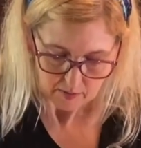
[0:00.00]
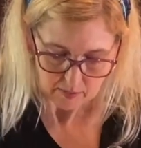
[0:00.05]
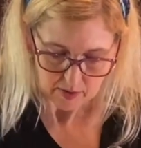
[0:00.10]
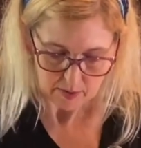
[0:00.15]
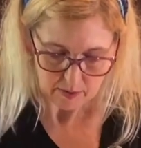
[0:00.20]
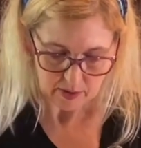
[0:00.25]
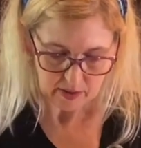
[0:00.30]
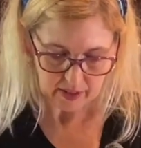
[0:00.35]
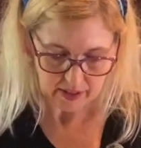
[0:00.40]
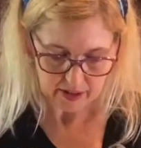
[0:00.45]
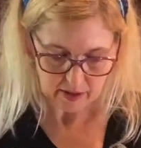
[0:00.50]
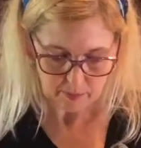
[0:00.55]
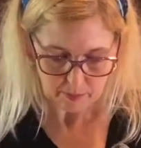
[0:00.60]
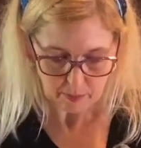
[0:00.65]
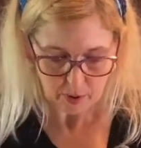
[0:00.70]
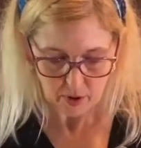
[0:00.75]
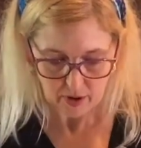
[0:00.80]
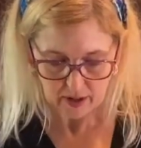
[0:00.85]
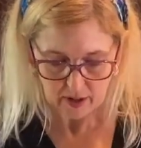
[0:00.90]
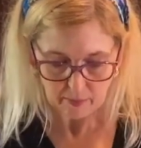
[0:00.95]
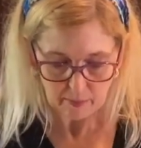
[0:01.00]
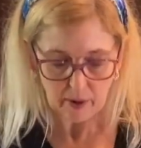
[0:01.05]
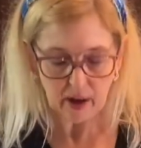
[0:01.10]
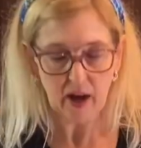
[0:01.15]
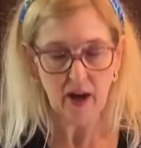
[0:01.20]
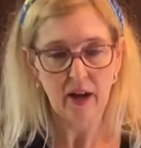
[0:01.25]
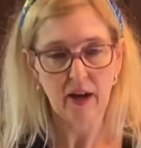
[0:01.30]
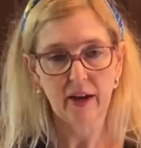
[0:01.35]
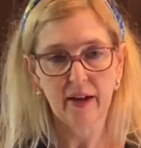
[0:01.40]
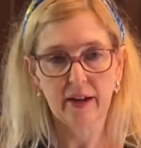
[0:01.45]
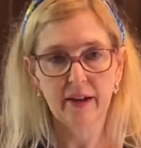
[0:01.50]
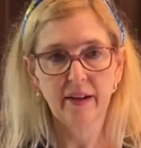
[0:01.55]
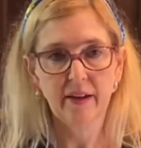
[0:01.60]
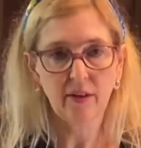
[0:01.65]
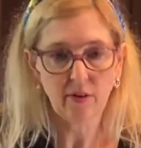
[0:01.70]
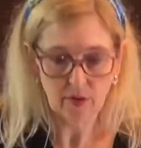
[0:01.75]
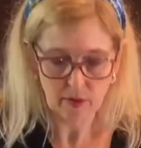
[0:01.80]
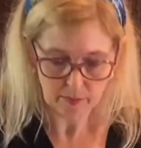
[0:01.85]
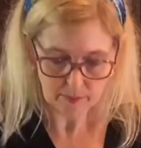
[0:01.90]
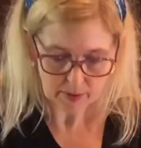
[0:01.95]
maybe like a pudding pie
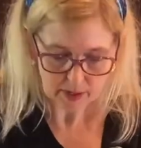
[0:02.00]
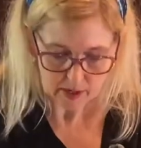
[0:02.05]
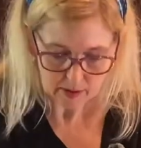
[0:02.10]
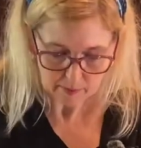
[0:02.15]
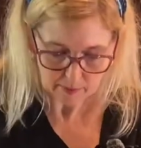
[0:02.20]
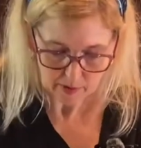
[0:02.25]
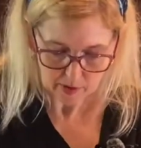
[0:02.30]
or a peanut